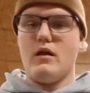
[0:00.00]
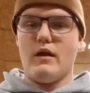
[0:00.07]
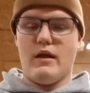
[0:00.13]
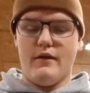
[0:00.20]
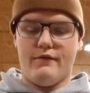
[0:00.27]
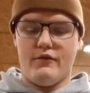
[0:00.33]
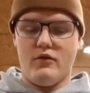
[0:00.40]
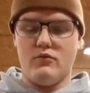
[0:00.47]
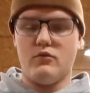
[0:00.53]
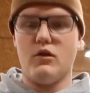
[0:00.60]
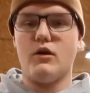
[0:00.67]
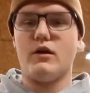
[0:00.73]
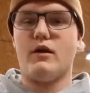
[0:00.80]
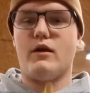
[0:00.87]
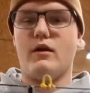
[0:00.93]
If you
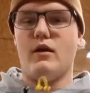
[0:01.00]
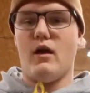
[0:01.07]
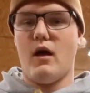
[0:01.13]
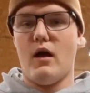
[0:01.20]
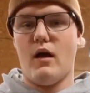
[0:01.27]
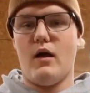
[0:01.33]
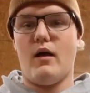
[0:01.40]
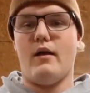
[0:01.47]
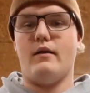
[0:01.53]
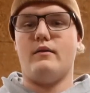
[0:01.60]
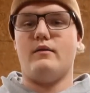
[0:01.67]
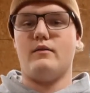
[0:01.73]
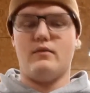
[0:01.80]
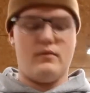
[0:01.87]
look on